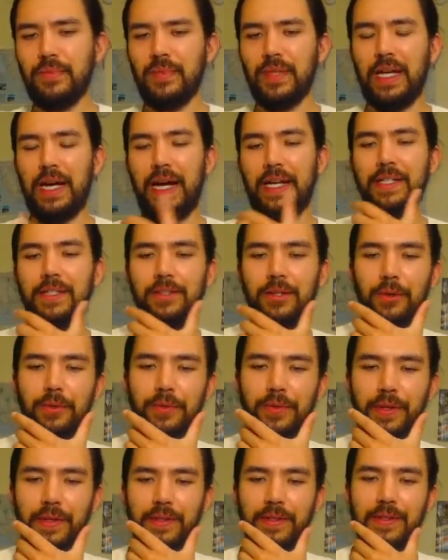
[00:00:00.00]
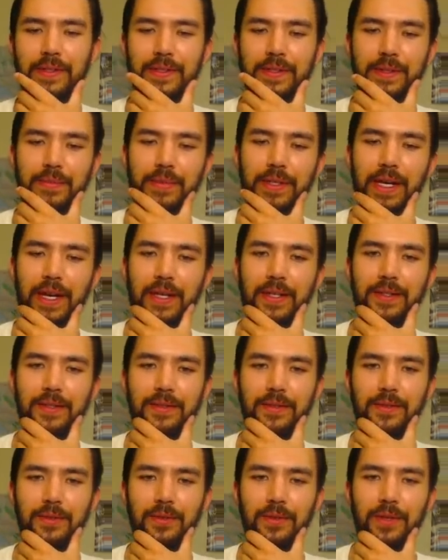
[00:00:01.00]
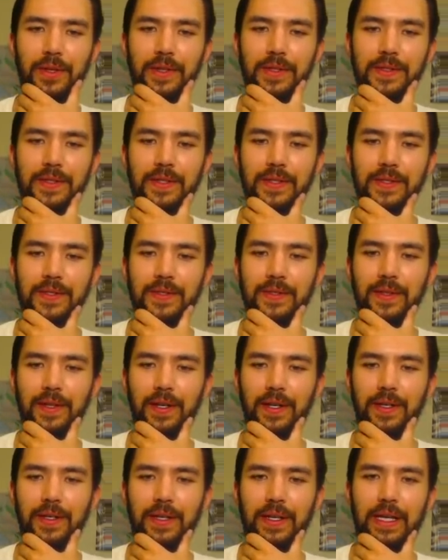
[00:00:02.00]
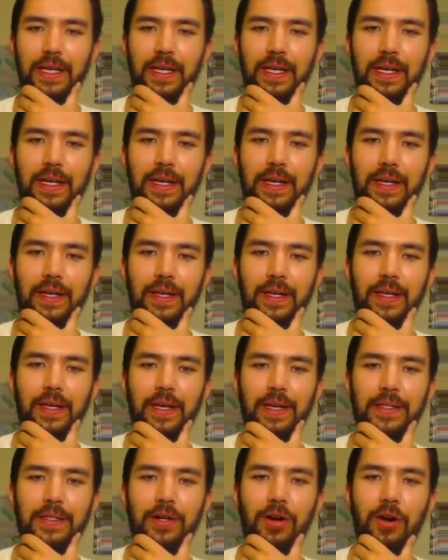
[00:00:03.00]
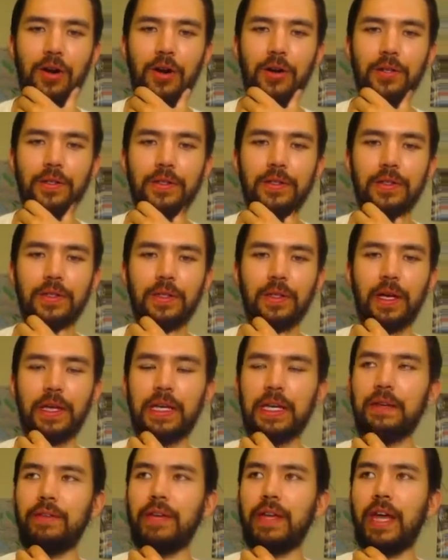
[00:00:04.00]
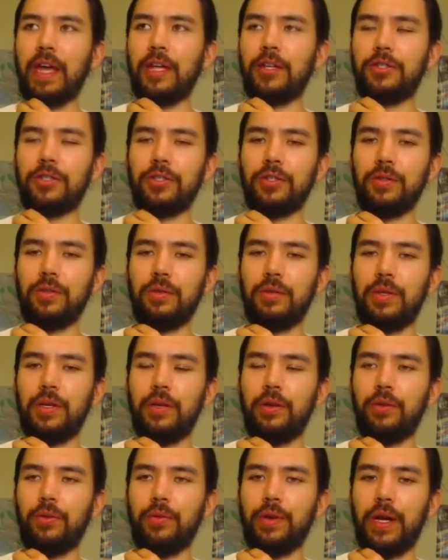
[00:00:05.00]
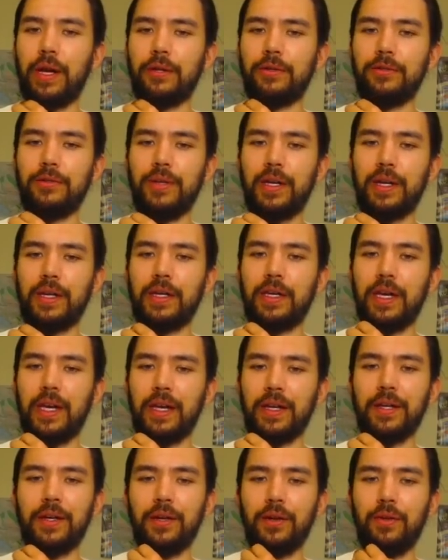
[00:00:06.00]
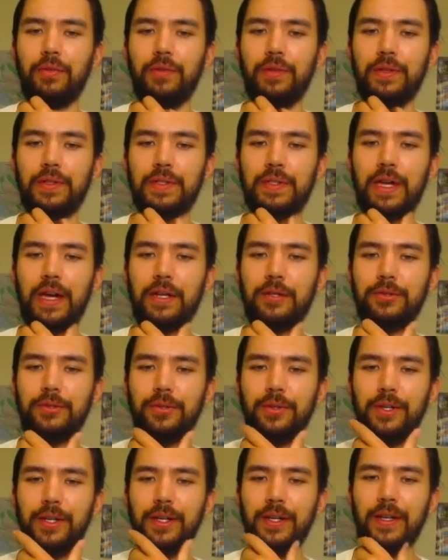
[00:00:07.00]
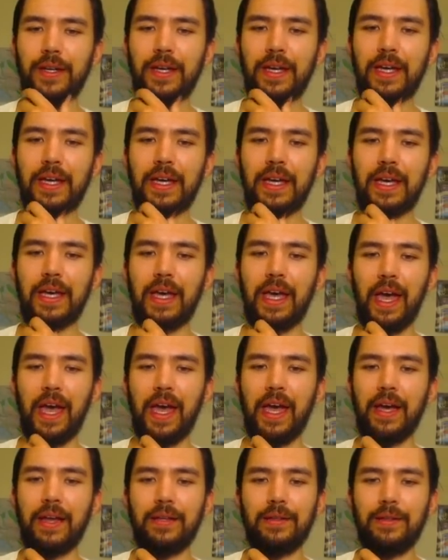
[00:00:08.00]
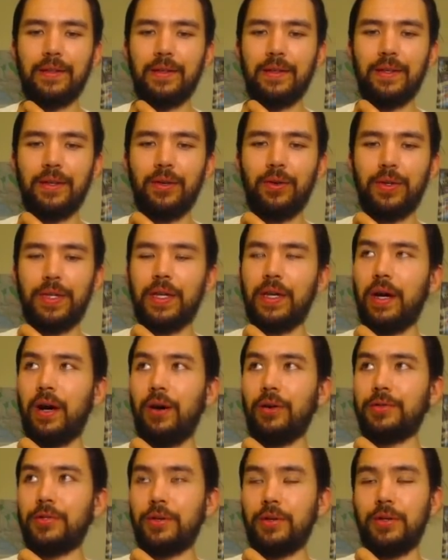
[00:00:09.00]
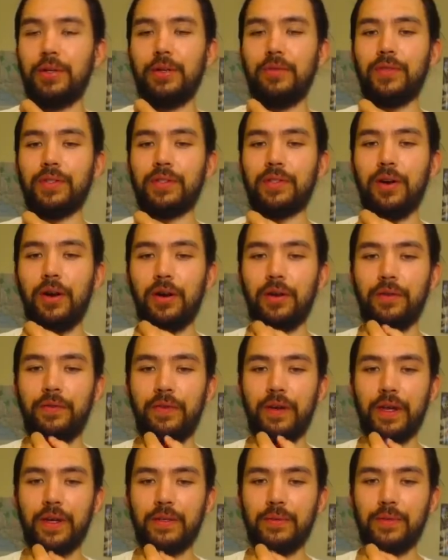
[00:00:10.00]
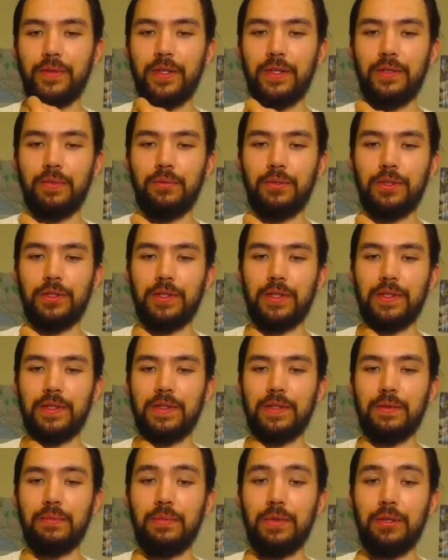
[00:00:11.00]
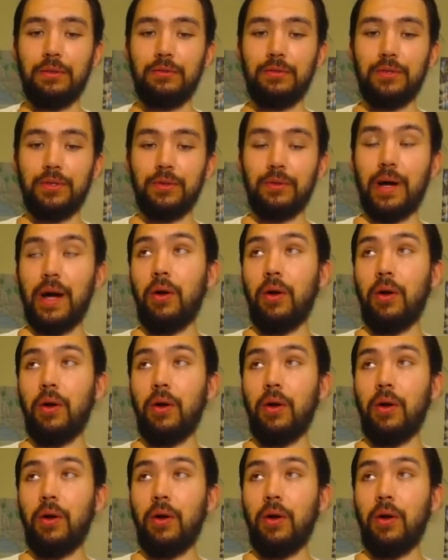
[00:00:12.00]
I don't think that this can be added to Duel Links because like it's hard to do, like even Ancient Gear Reactor Dragon can't get over this naturally. And, you know, the alternative is card effects, which this is immune to.